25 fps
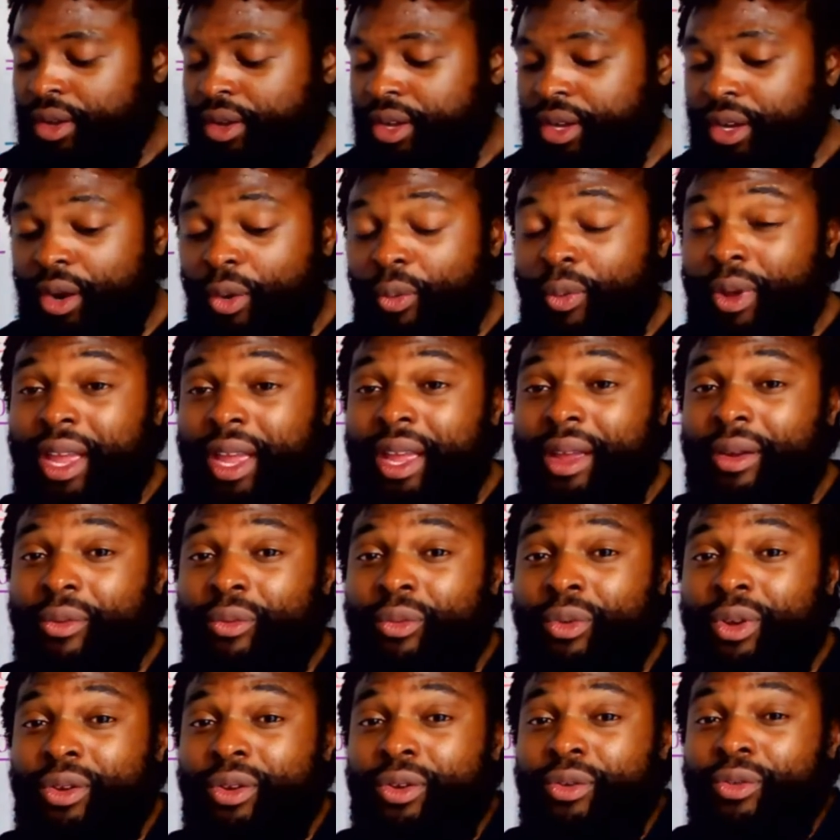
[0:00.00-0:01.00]
you
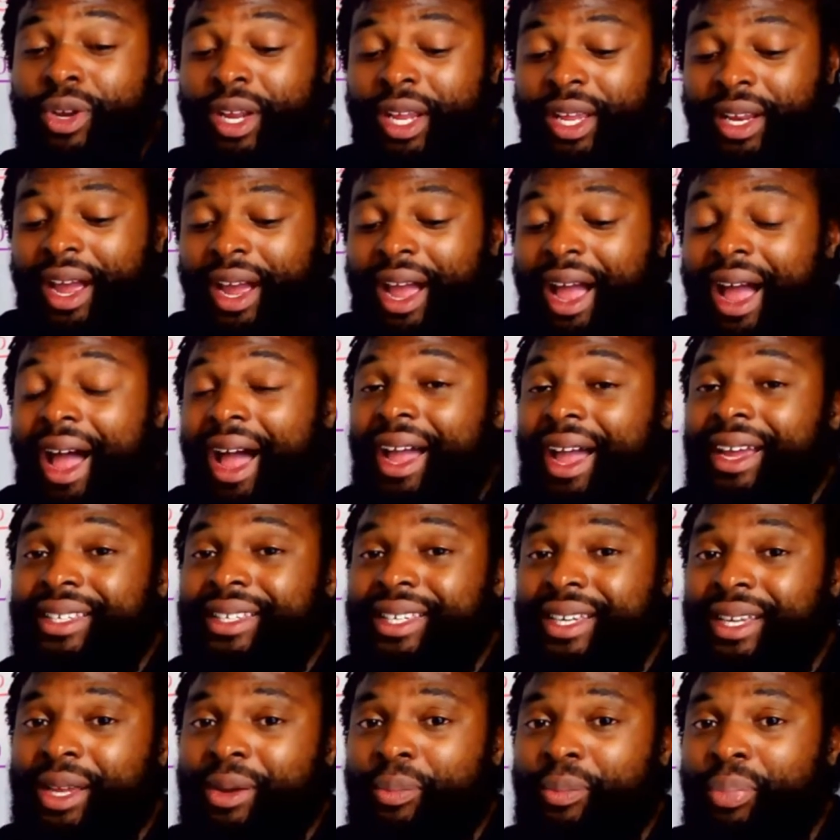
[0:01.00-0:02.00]
need a high
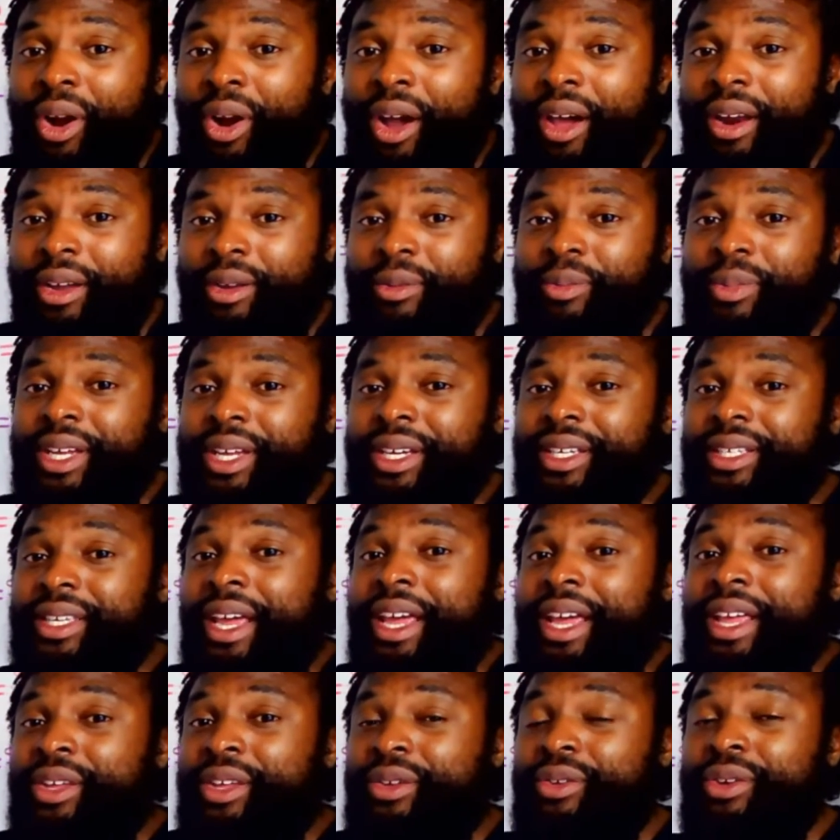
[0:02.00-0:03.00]
ticket product because
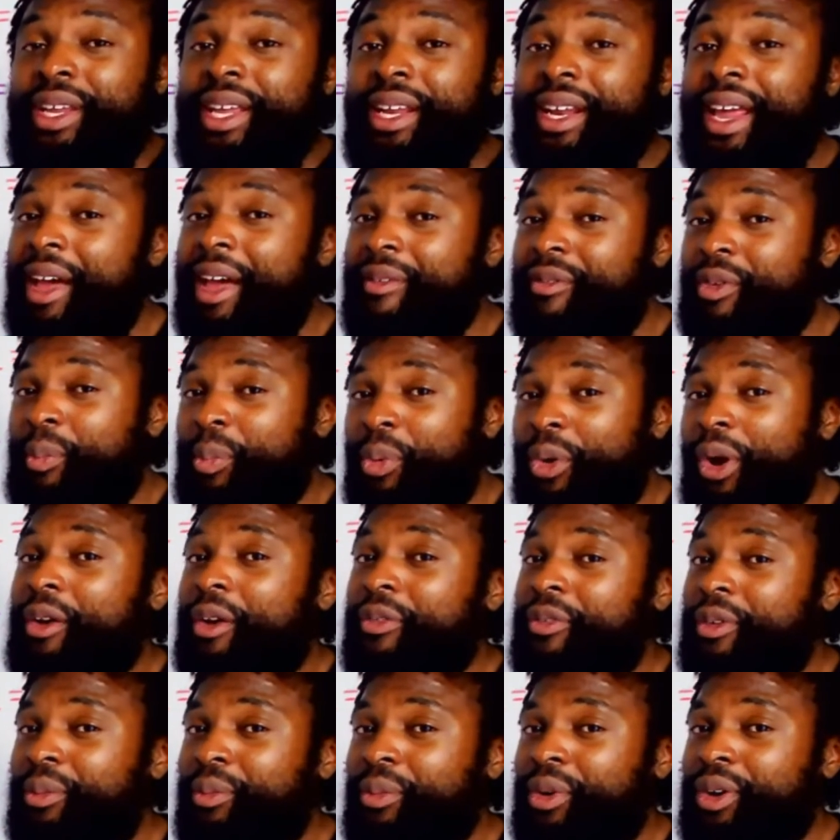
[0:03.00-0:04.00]
you need to have a
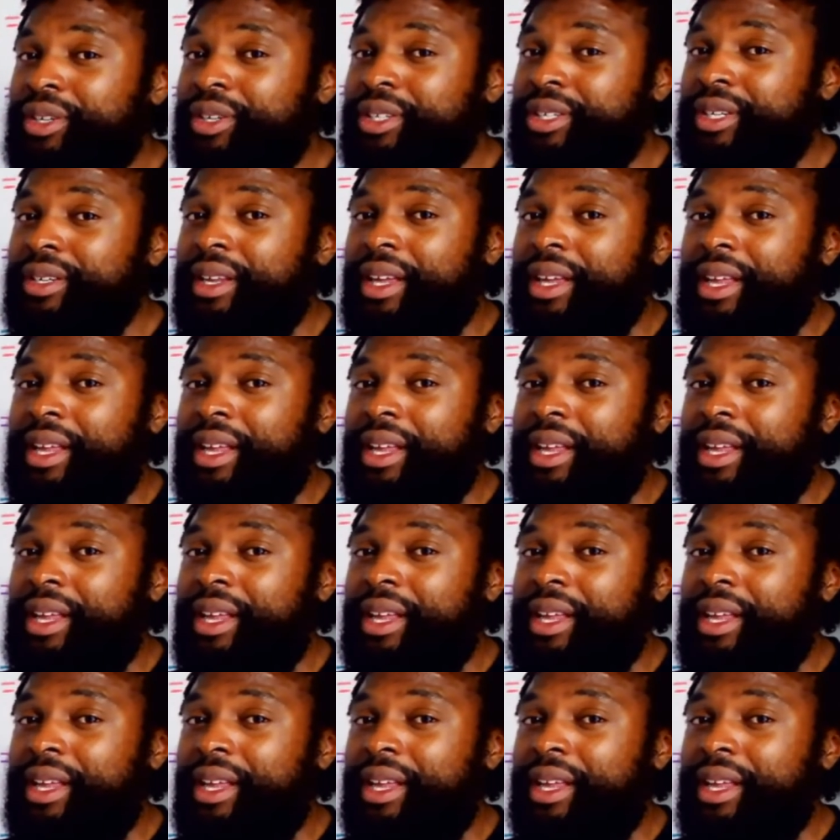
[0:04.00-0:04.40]
profit margin.